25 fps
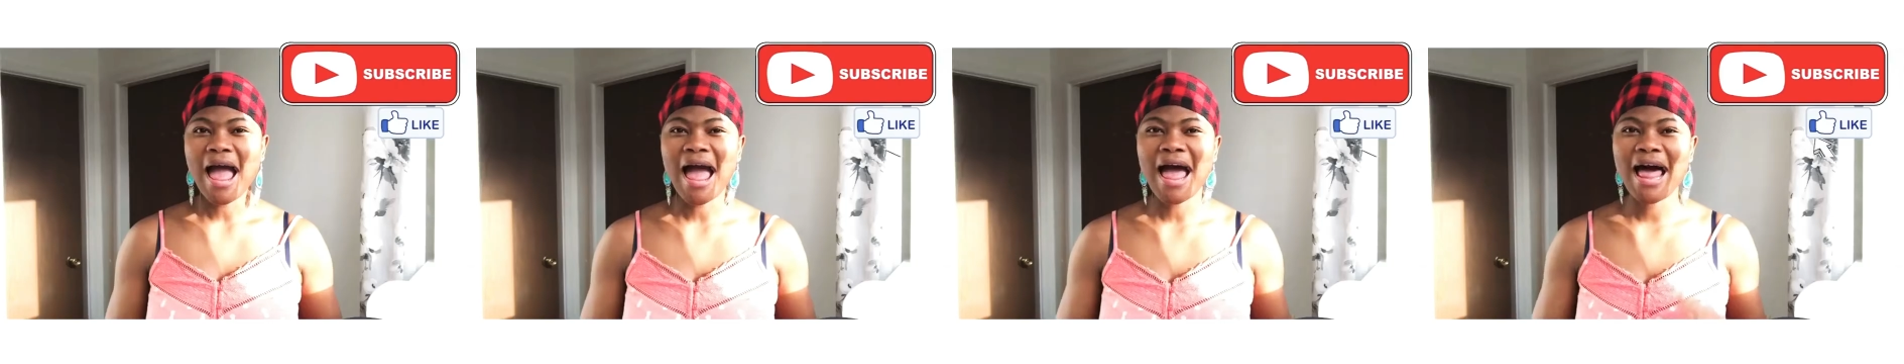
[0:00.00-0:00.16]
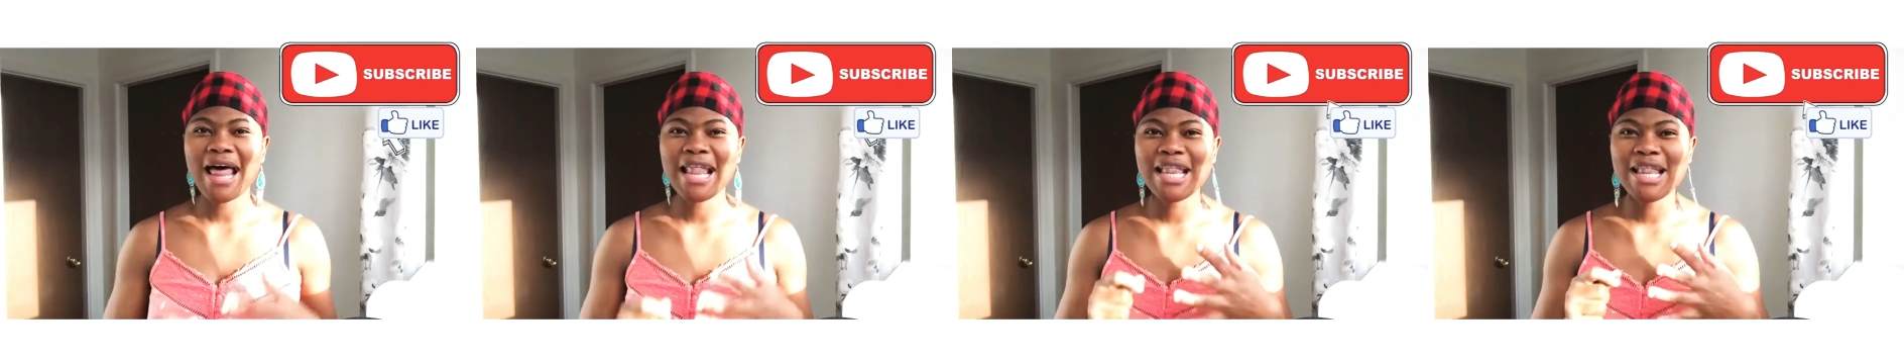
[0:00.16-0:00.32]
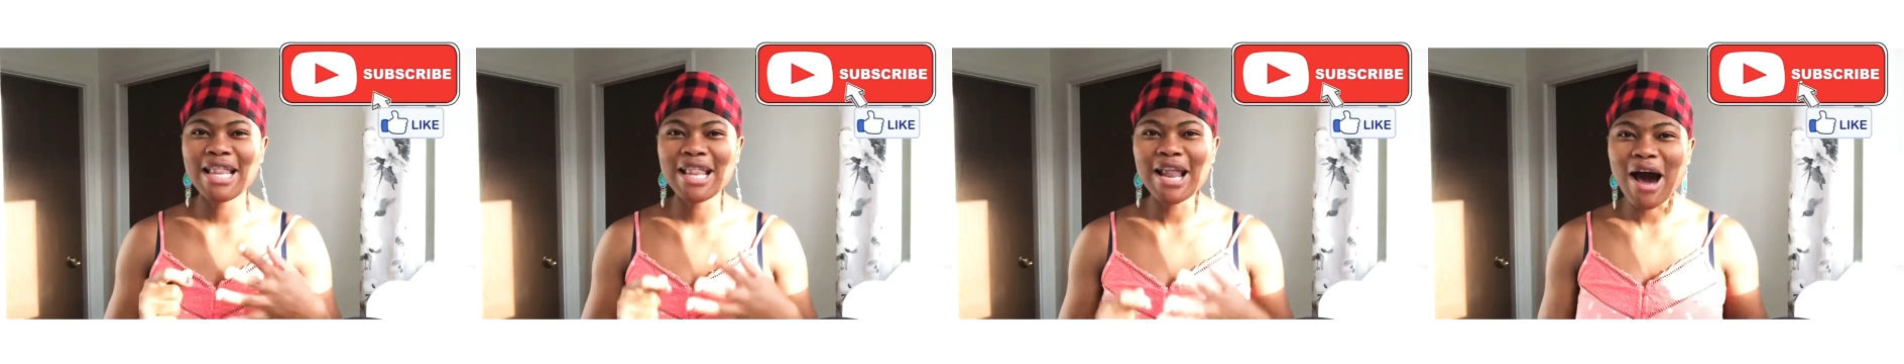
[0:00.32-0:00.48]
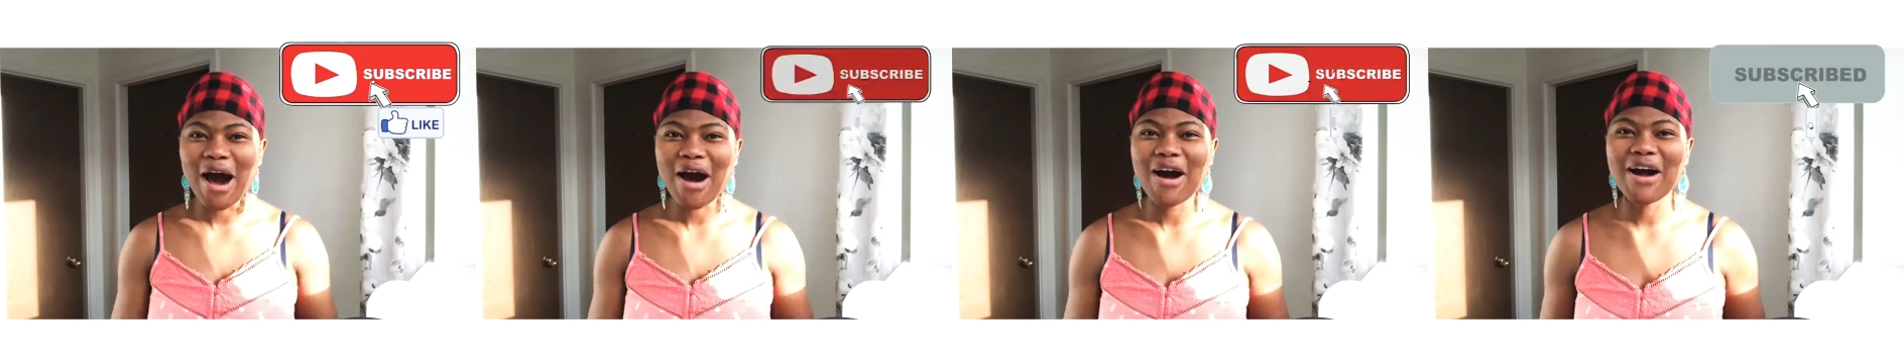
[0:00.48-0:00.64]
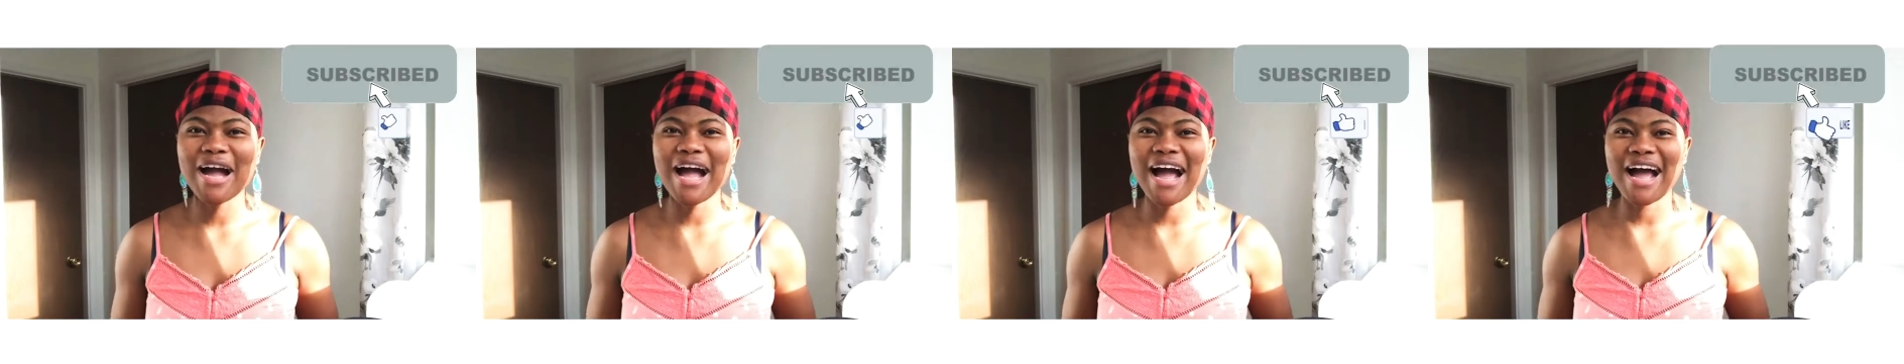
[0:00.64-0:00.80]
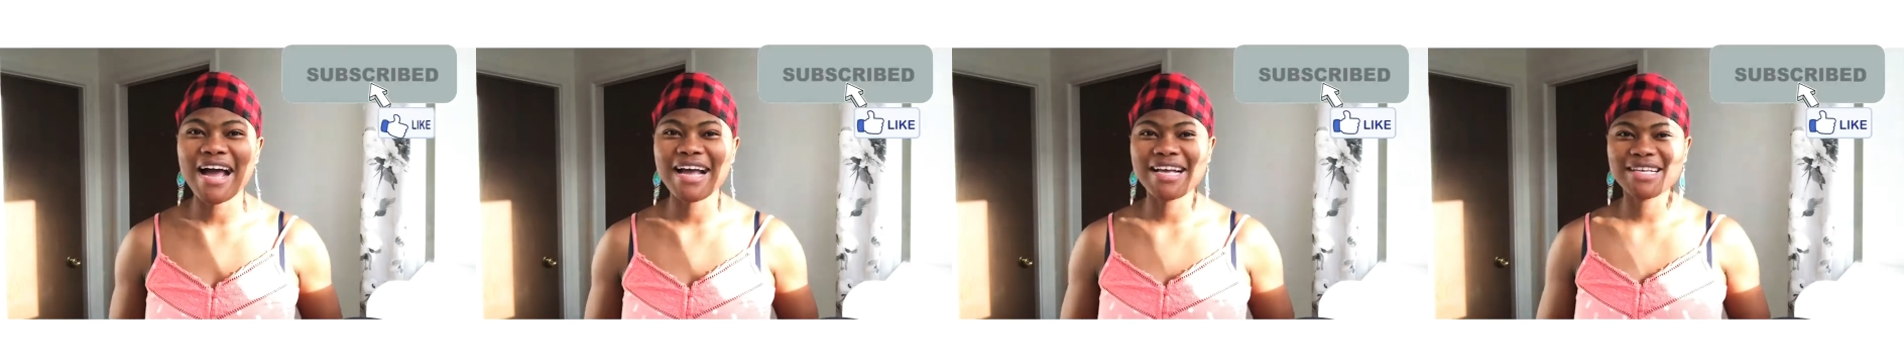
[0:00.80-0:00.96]
Hello
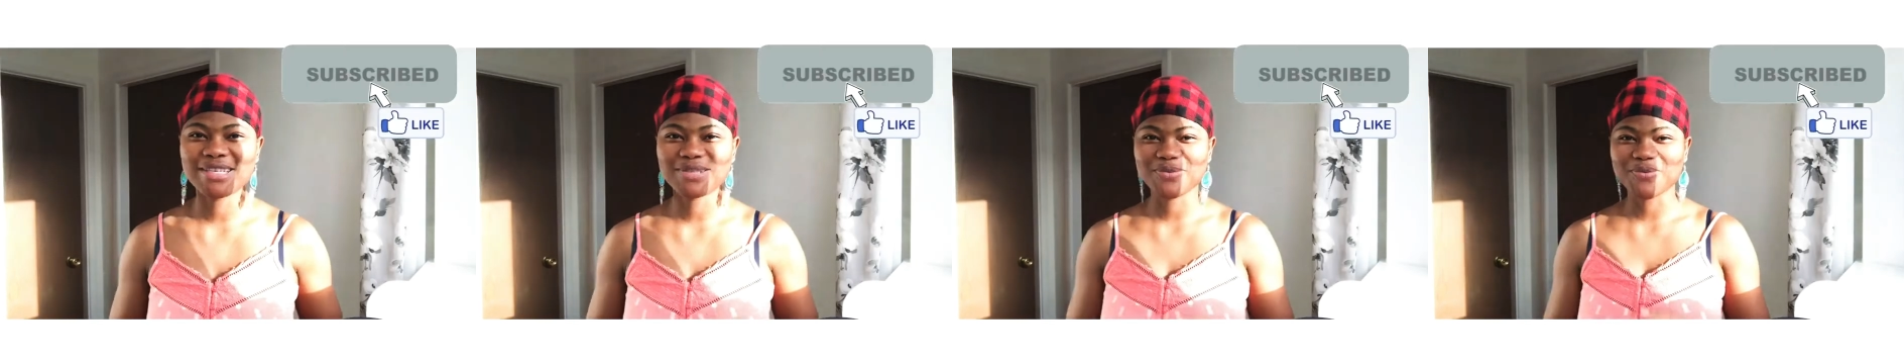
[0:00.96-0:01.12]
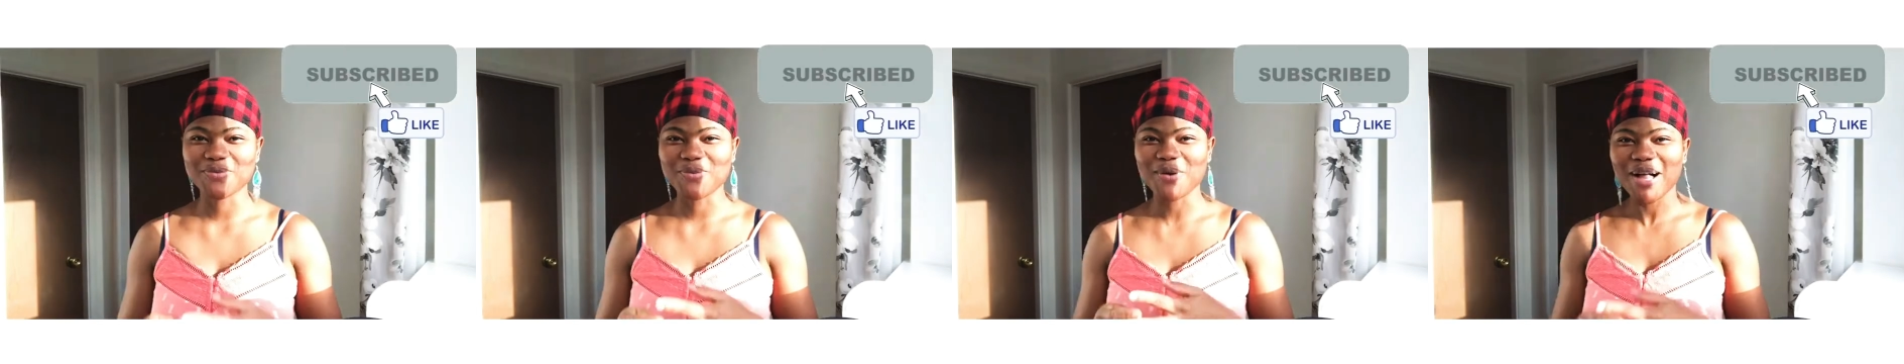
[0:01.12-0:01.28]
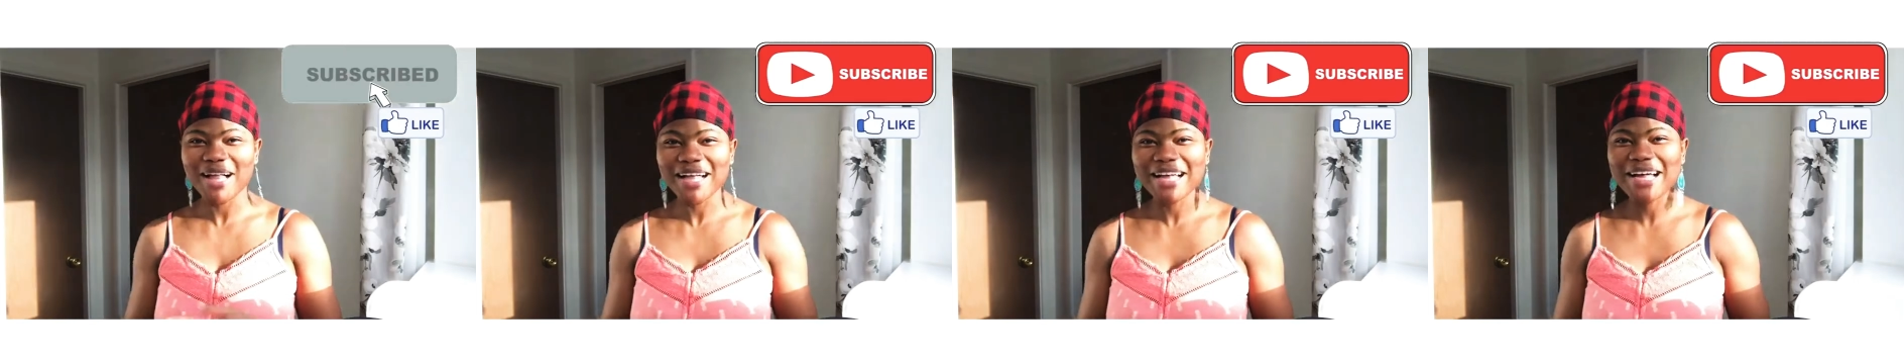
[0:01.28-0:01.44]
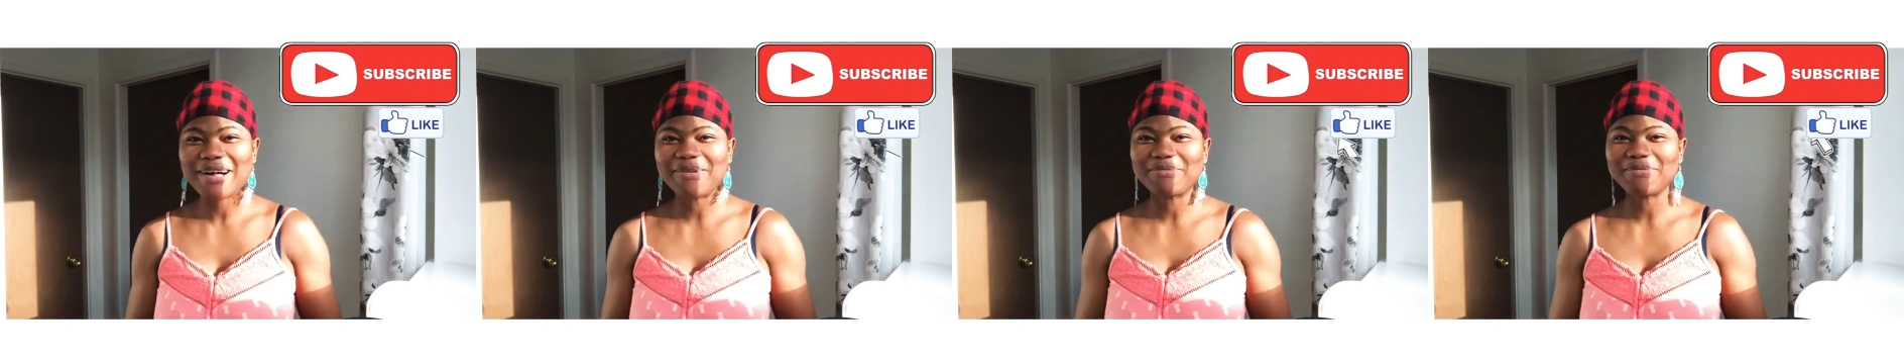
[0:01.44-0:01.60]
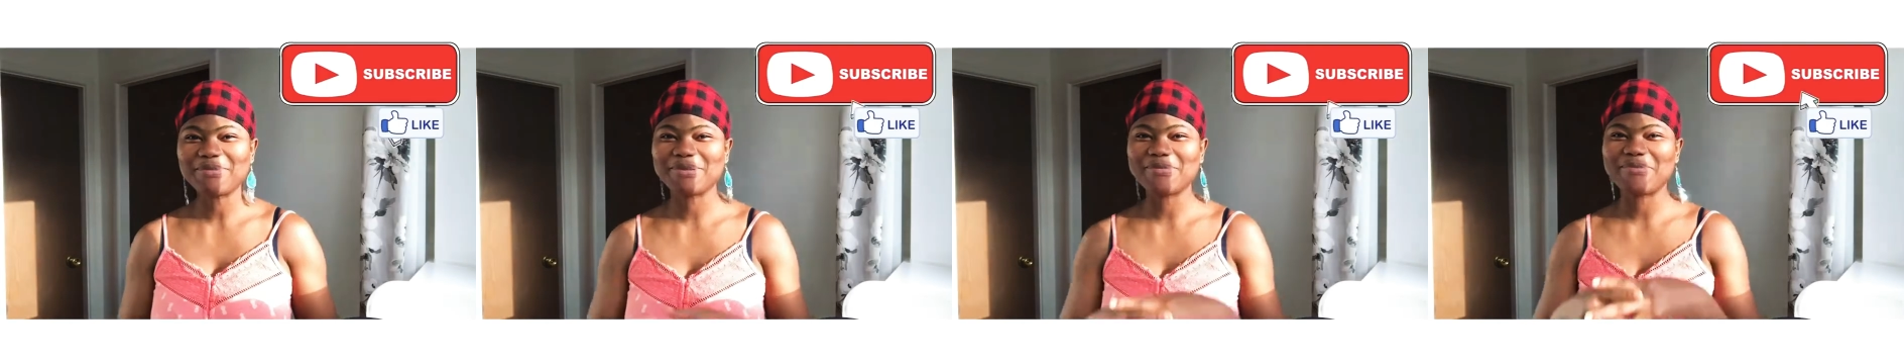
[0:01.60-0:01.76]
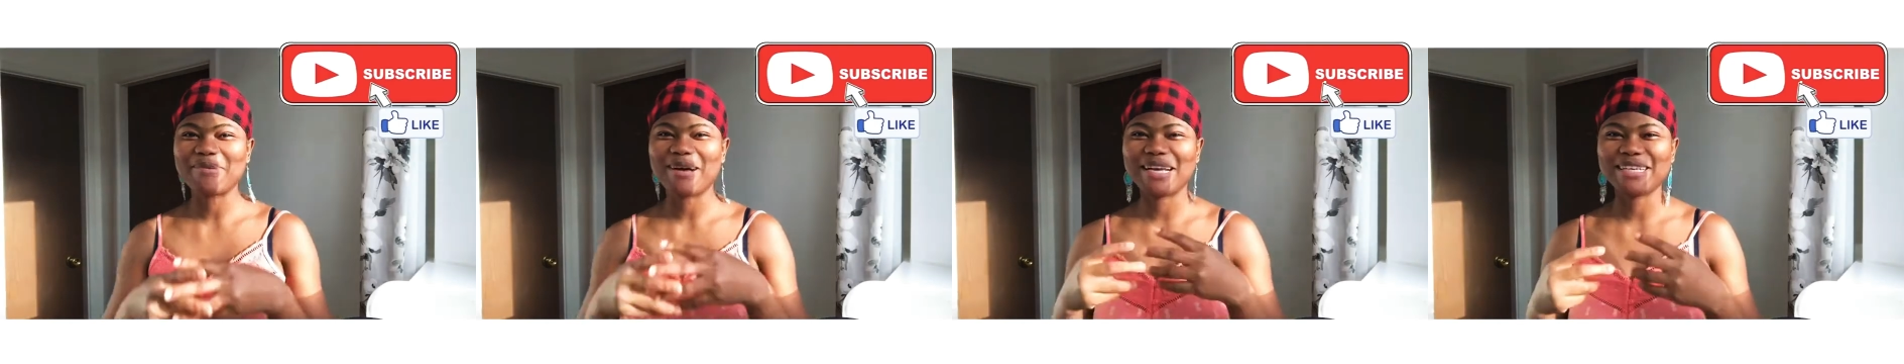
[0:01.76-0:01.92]
guys, welcome
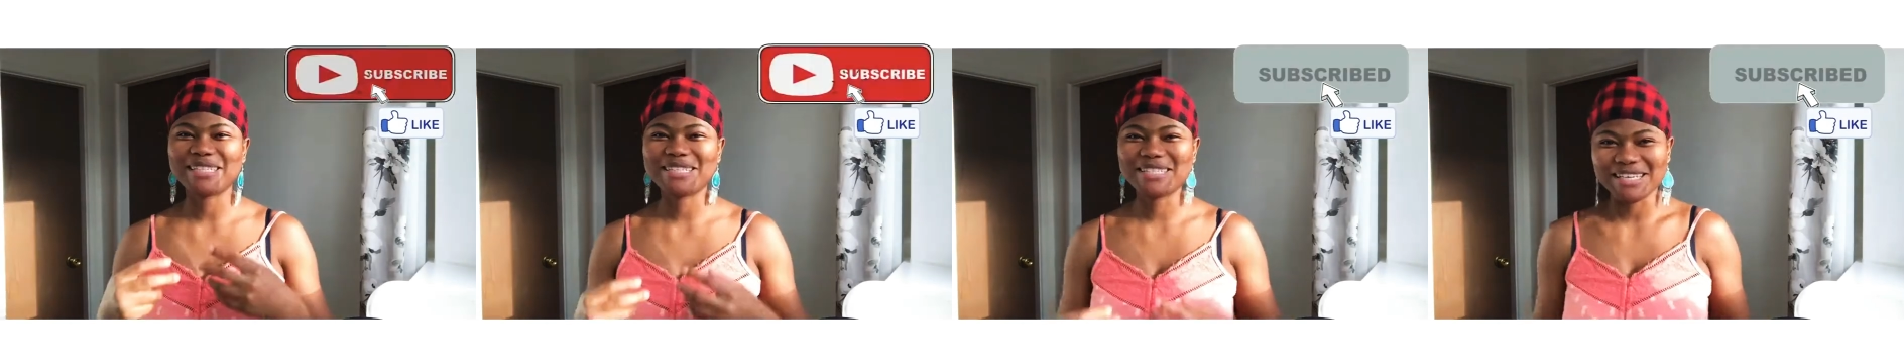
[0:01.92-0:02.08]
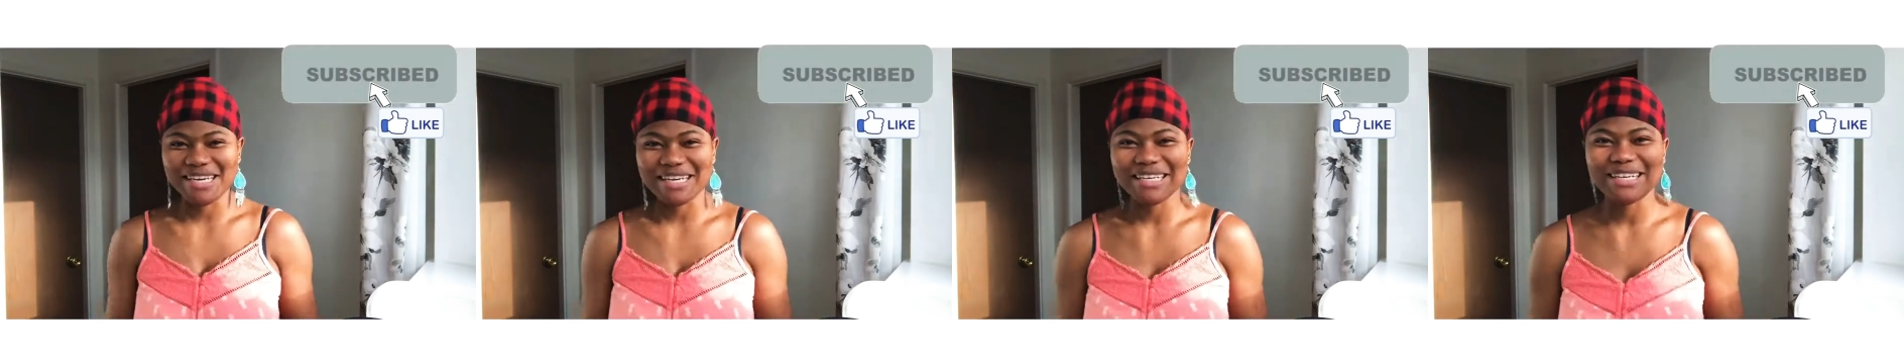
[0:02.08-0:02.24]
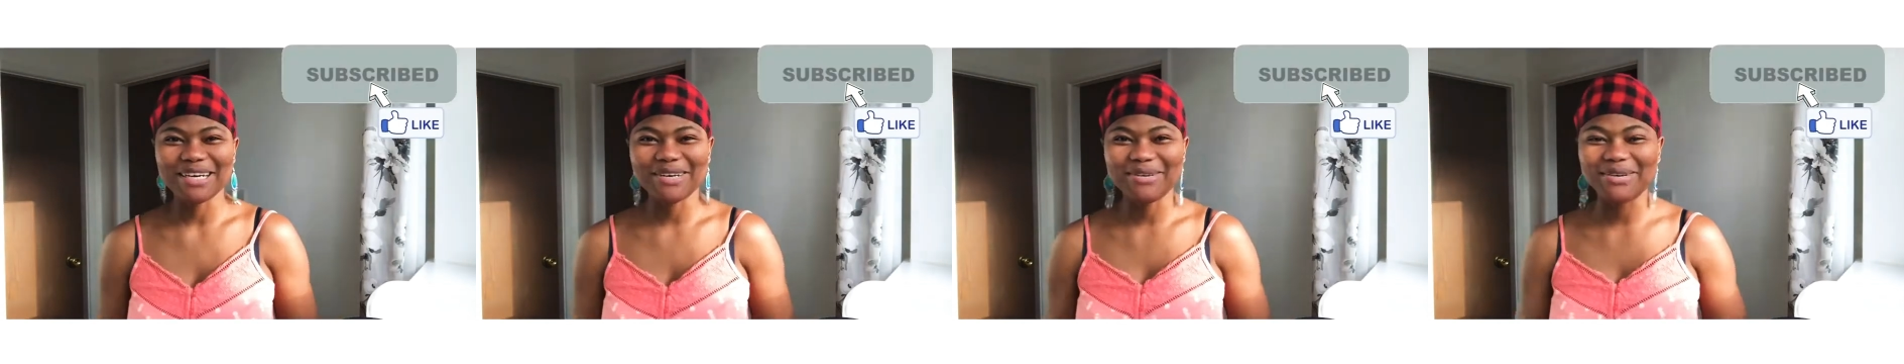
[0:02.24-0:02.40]
to my channel.